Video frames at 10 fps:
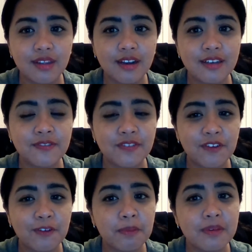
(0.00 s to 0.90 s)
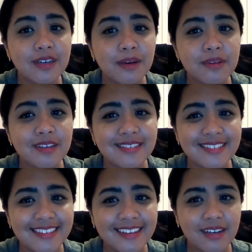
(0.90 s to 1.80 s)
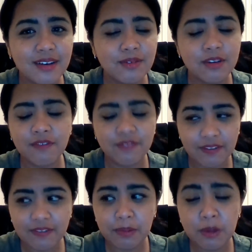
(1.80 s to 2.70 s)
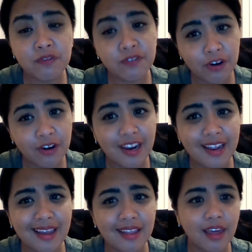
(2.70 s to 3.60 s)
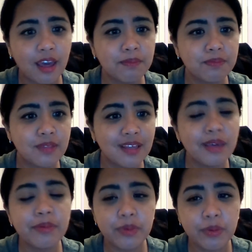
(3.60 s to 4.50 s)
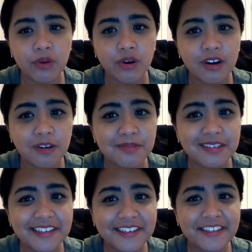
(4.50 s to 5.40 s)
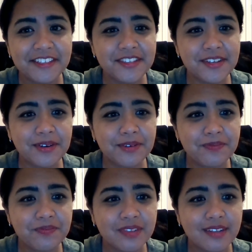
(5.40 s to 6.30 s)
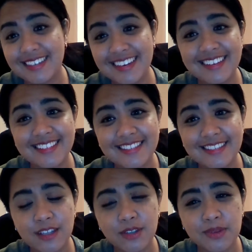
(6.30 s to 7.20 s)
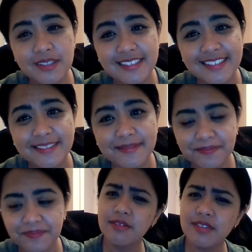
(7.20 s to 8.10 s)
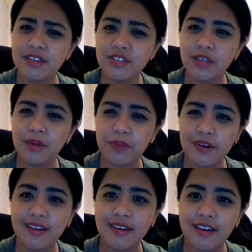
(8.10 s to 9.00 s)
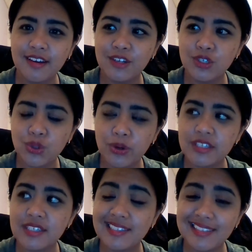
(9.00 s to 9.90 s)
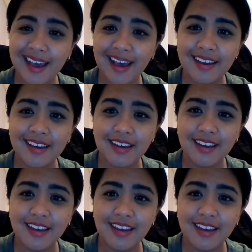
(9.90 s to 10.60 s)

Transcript: nice fluffy pajamas. Well, not fluffy, but furry. It keeps me warm. So yeah, good ones. That was actually a pretty short tag.